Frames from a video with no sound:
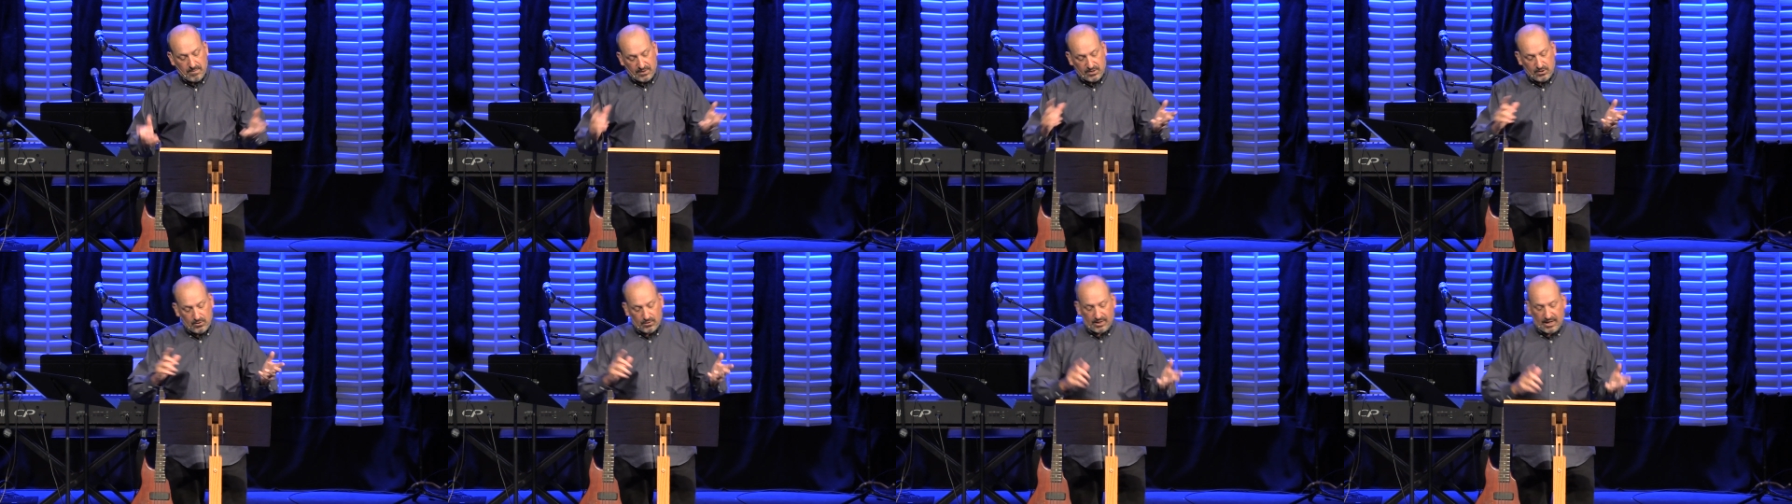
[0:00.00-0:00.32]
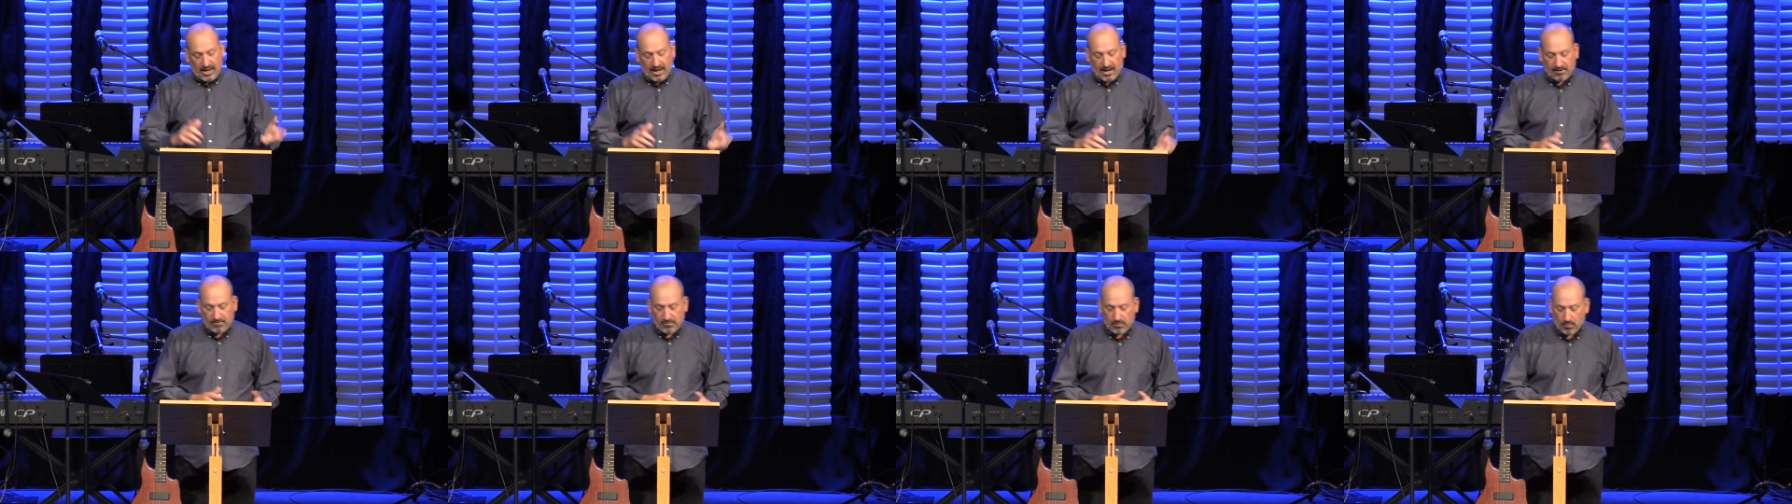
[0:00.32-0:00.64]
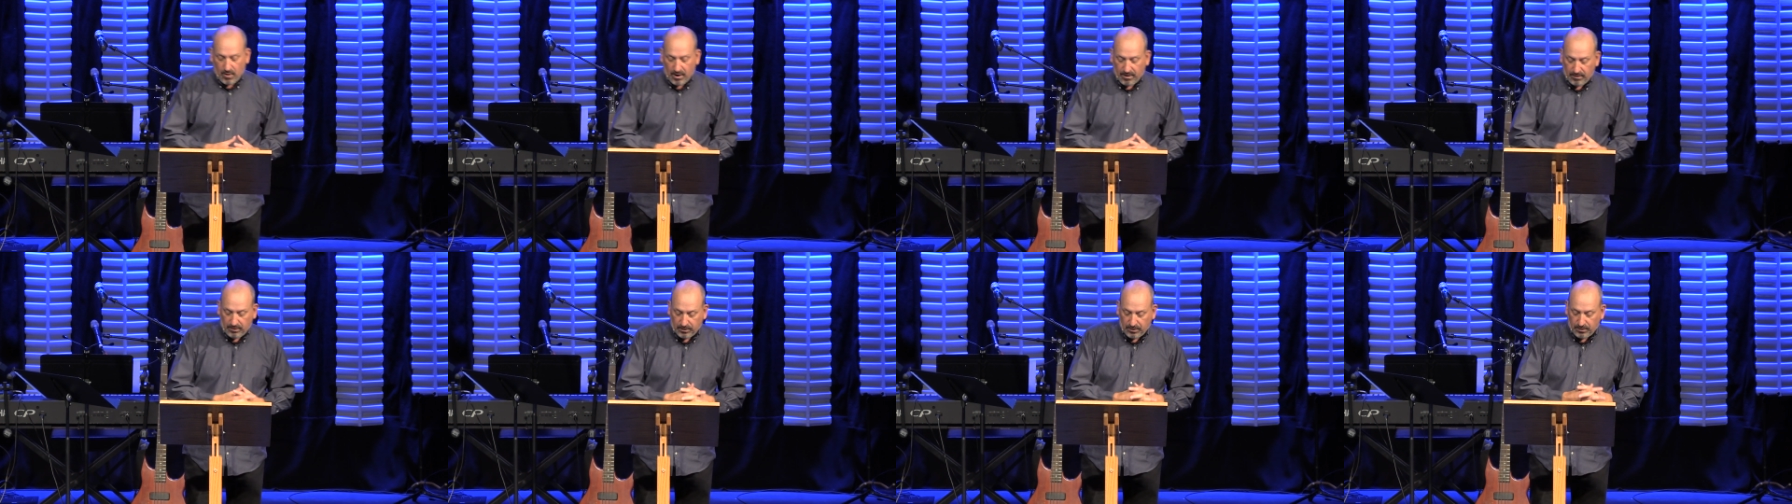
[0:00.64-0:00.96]
but you can if you
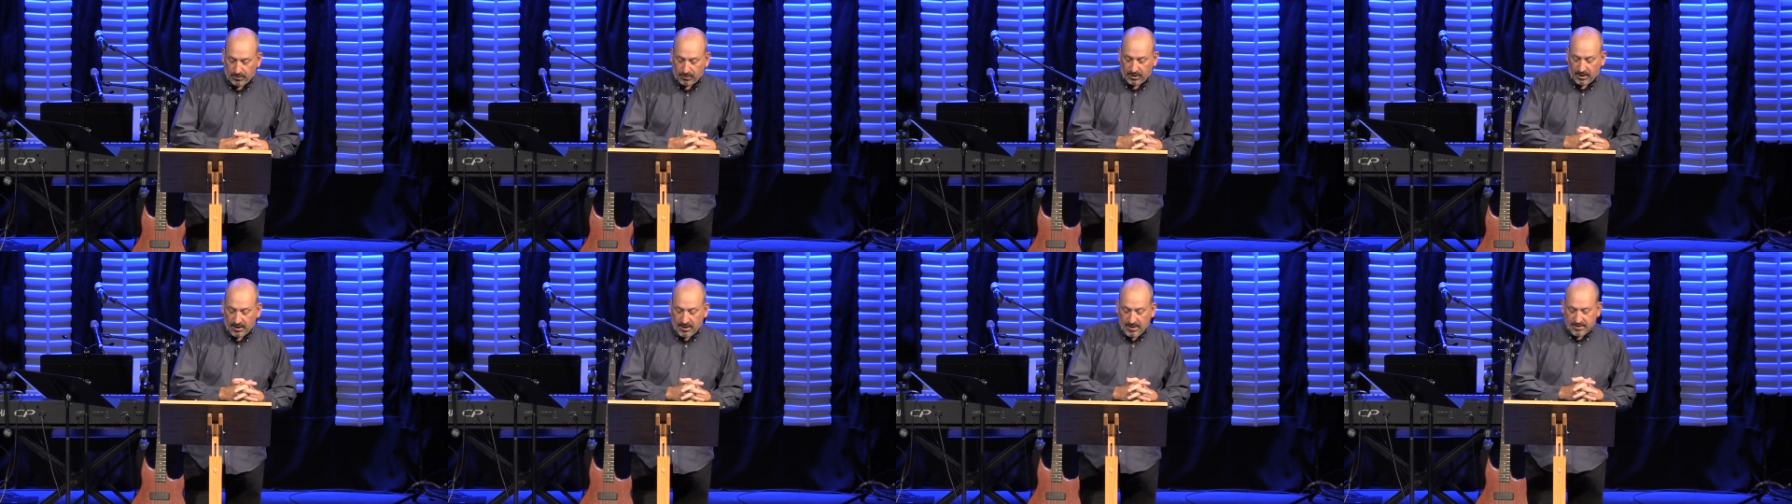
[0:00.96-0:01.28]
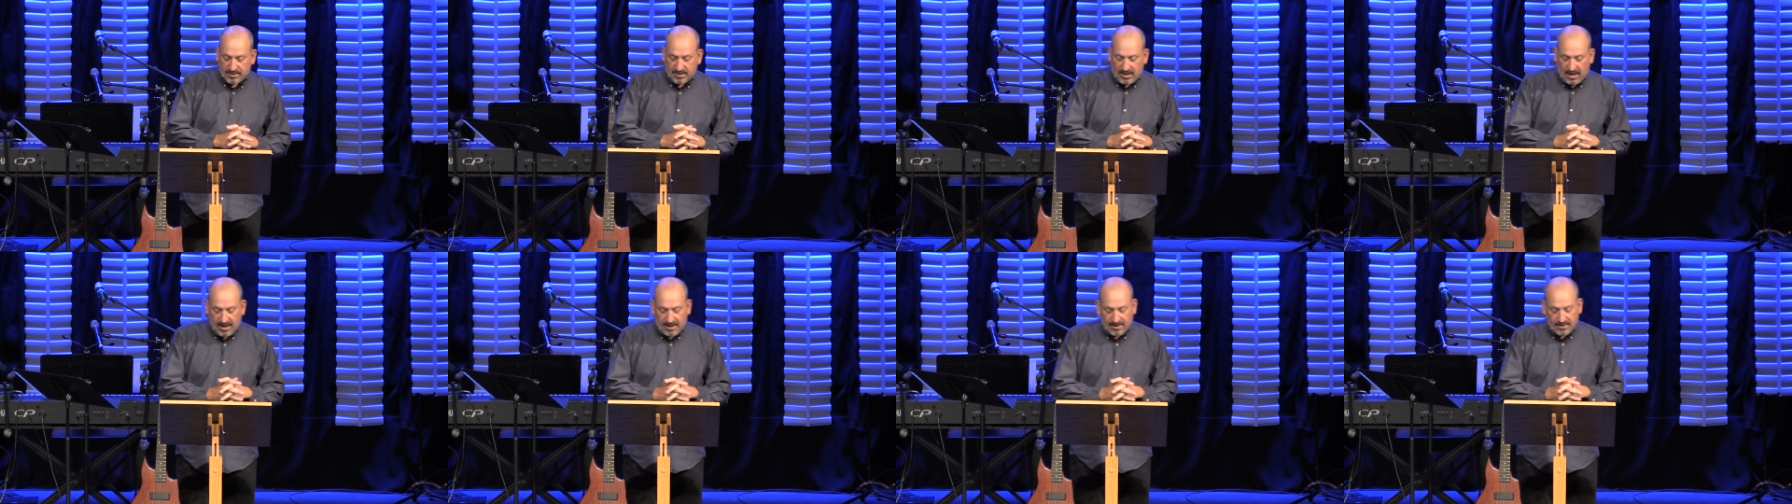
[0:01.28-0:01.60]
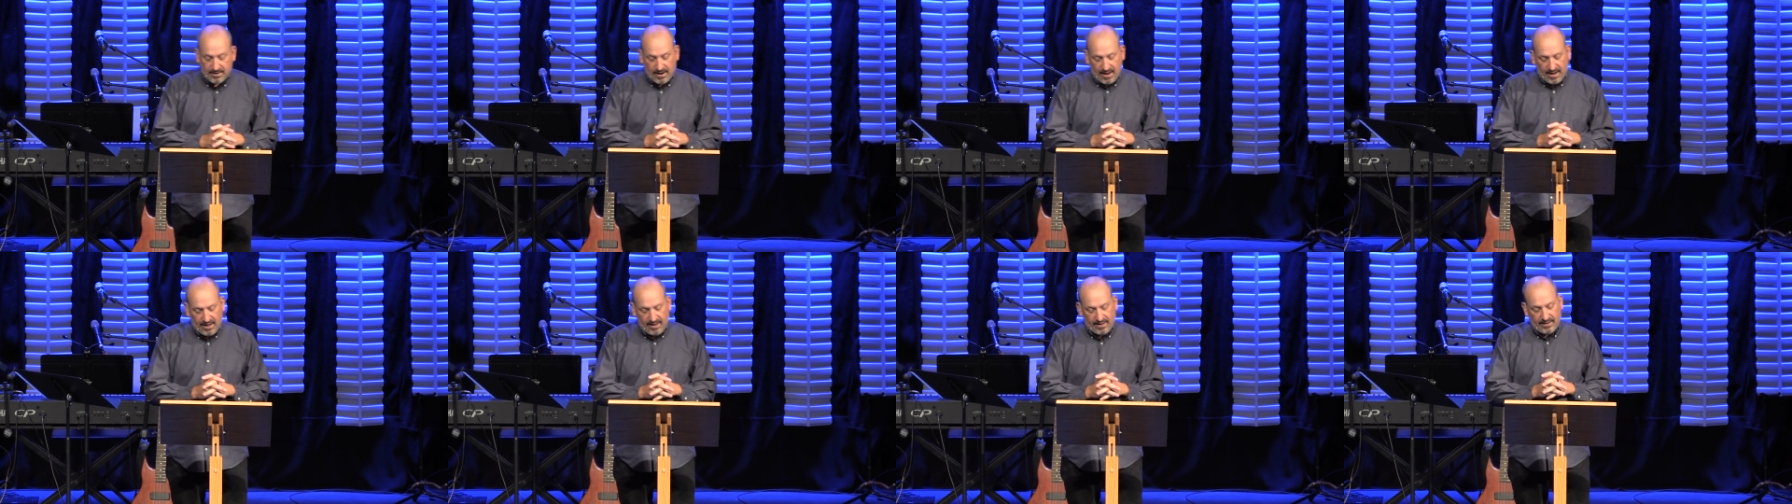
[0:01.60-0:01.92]
want, Luke
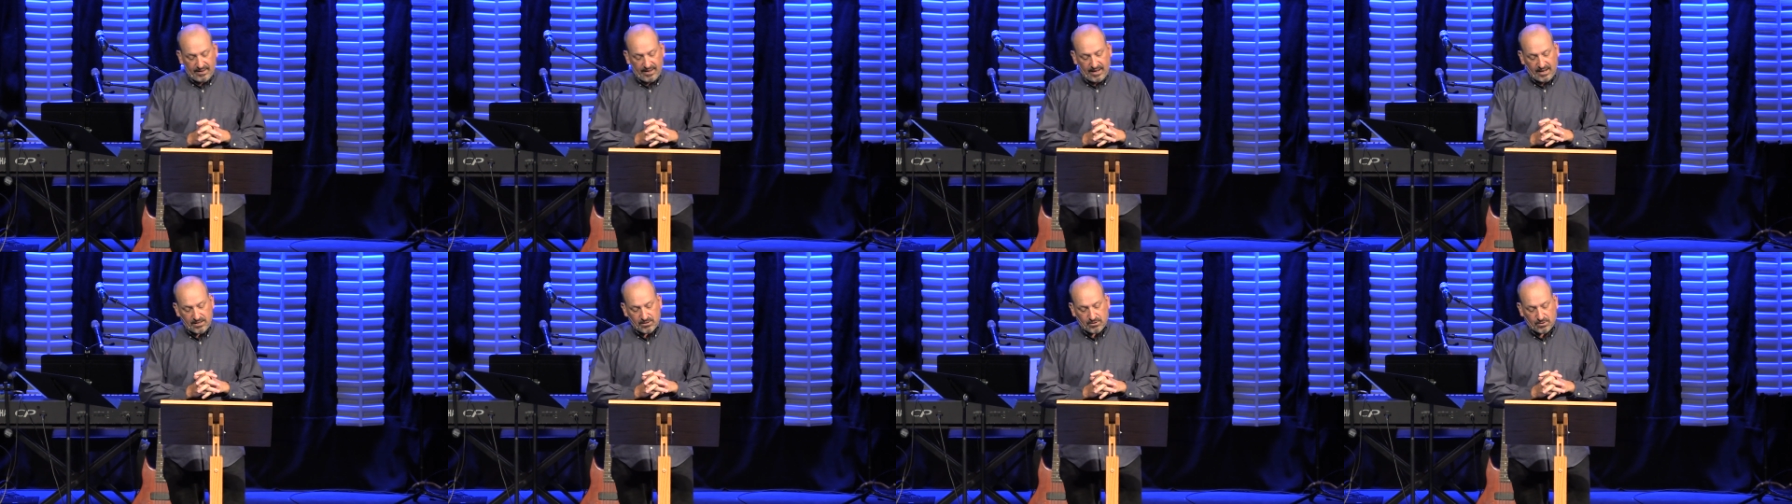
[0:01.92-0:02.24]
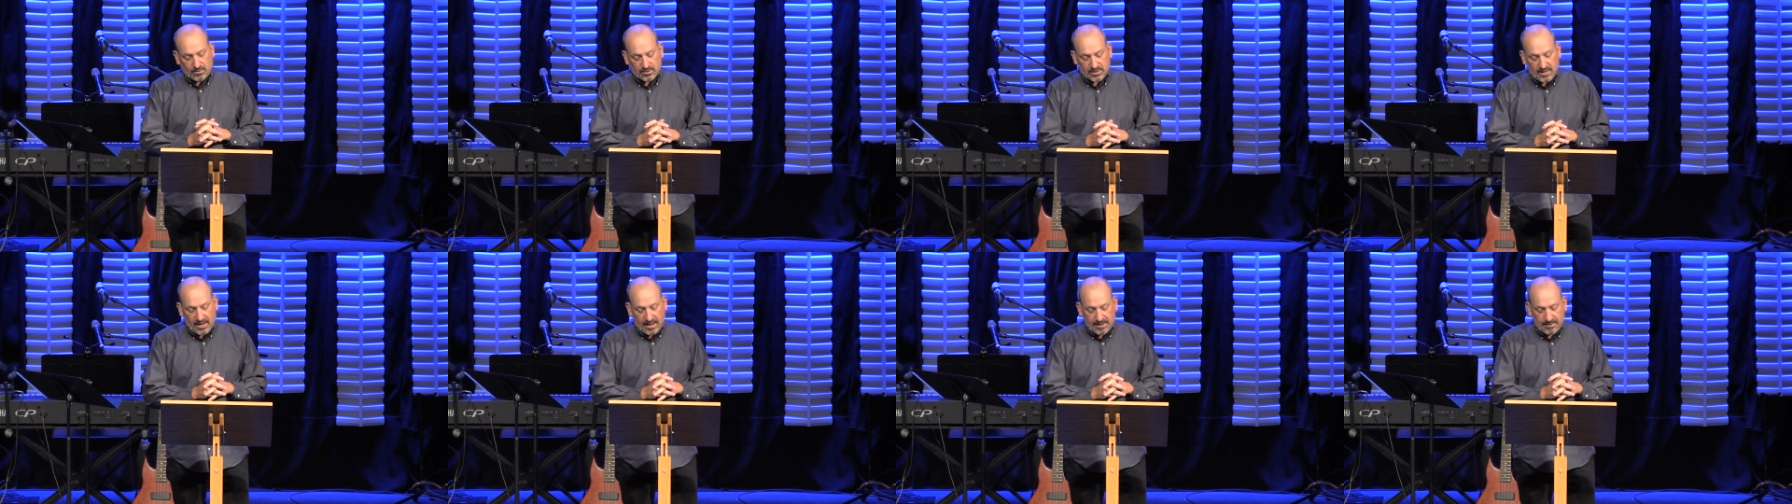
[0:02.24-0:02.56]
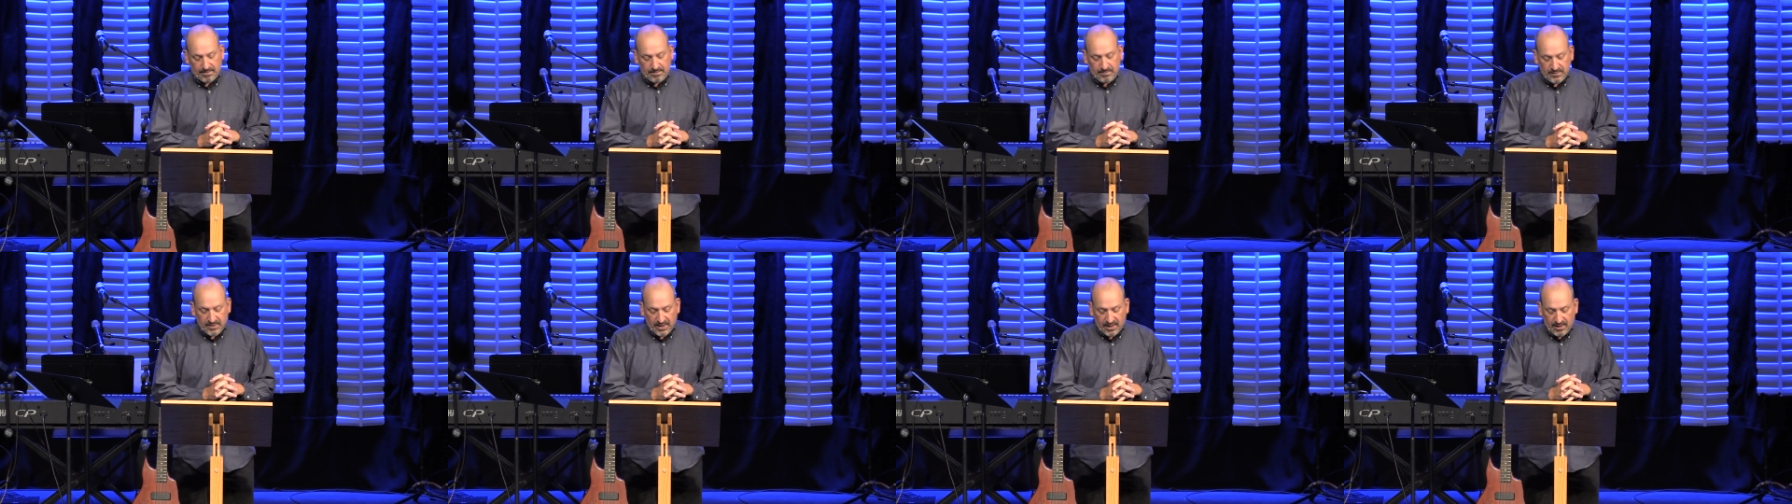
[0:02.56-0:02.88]
10, uh, 8 through
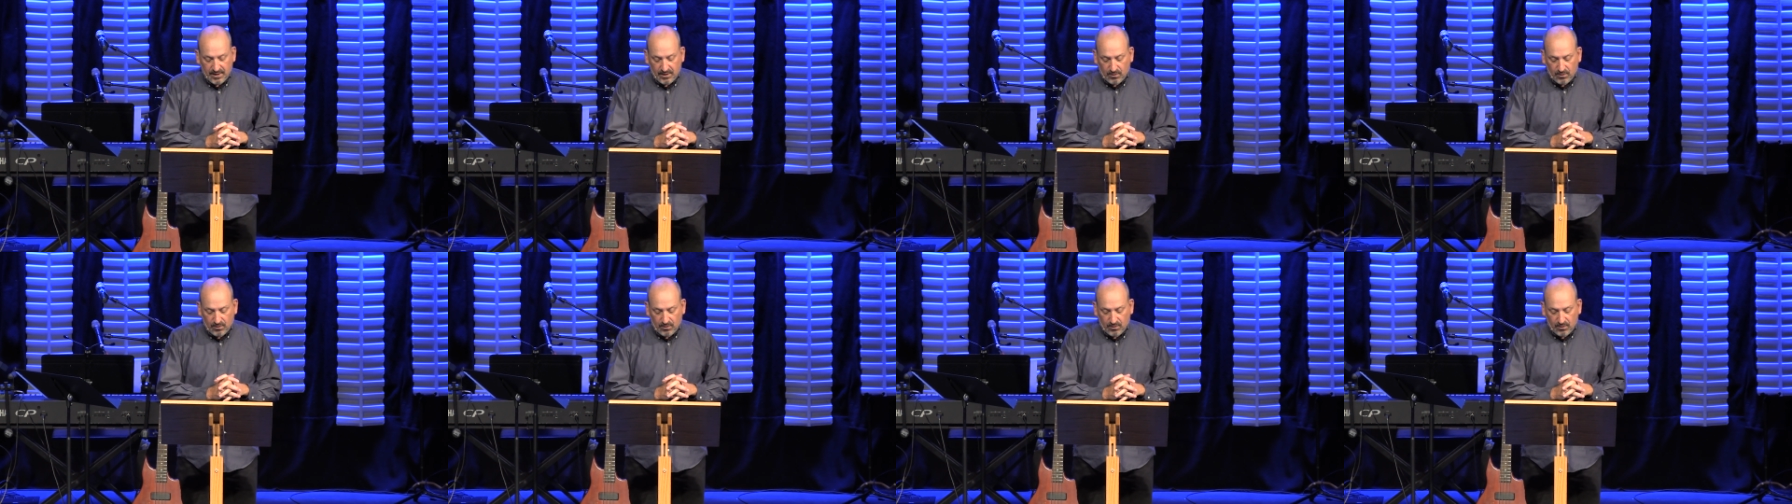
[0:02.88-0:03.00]
10,